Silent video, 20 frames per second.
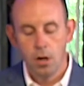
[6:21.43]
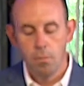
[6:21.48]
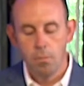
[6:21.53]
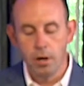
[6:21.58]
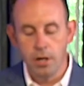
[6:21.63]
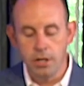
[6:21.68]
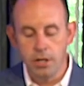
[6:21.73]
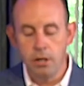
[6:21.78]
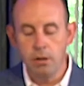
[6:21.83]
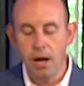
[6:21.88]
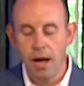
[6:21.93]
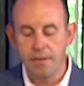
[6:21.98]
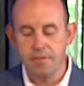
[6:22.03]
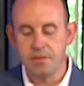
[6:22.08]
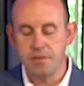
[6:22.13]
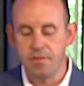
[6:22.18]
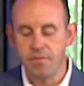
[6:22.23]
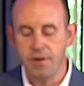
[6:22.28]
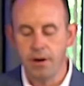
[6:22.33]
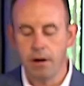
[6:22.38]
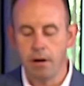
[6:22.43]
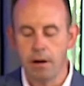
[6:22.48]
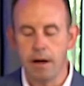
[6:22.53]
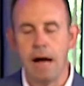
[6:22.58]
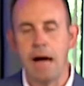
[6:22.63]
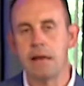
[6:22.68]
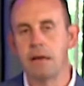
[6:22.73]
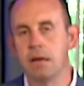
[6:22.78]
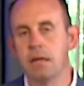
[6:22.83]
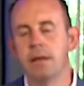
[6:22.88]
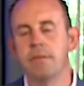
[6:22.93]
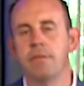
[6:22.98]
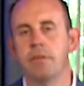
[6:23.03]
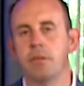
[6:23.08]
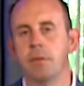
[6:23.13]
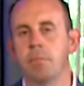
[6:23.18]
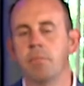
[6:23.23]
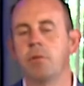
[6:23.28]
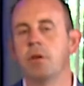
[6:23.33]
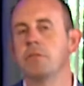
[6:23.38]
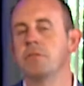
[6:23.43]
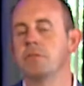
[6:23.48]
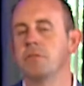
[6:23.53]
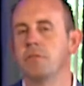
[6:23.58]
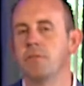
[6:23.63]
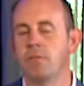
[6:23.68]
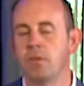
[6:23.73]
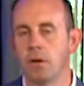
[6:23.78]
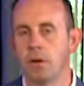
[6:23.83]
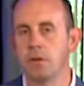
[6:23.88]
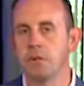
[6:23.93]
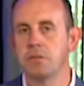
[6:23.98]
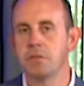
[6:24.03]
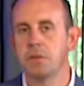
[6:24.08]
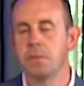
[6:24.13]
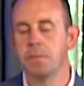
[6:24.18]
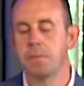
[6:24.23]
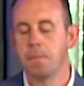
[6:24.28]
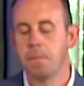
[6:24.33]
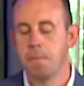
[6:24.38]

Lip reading: but you have to figure out how to live in the prison first?